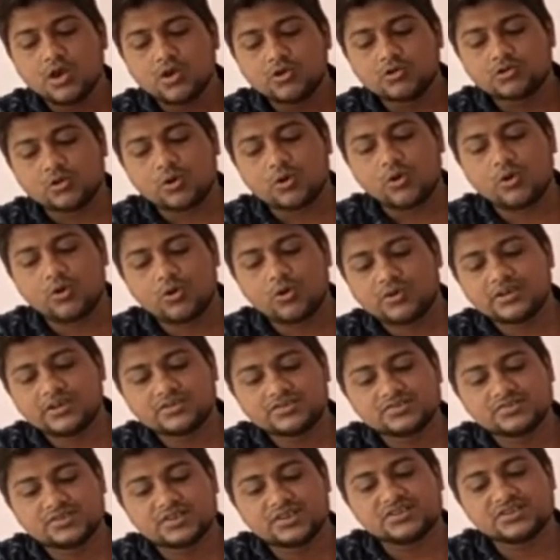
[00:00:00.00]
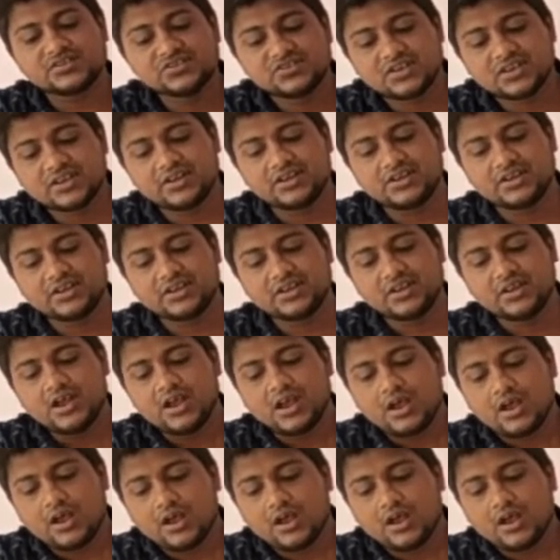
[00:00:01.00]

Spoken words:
with all its sincerity